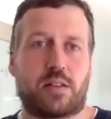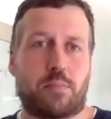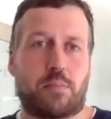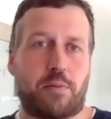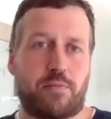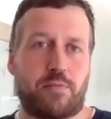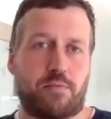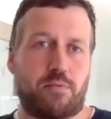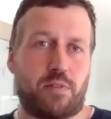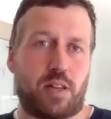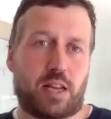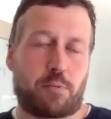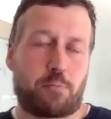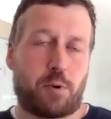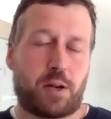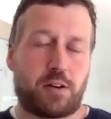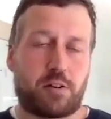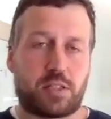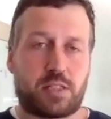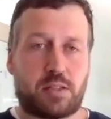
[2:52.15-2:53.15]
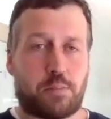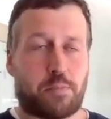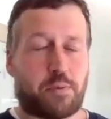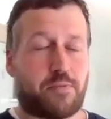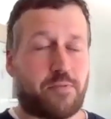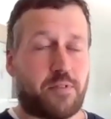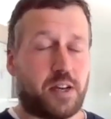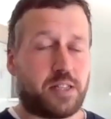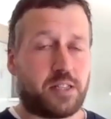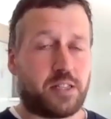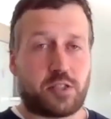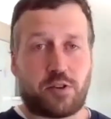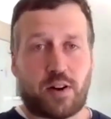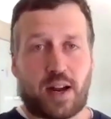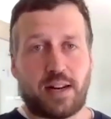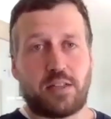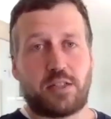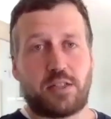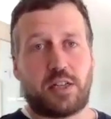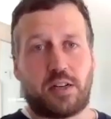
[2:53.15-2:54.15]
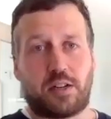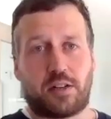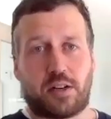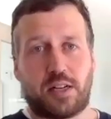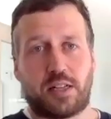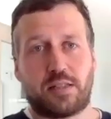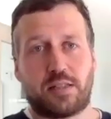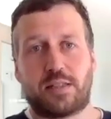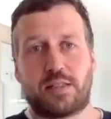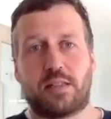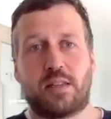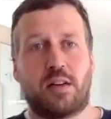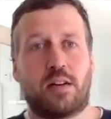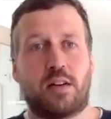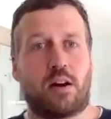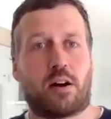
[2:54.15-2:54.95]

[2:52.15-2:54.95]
or like whether it's to provide the strategy and guidance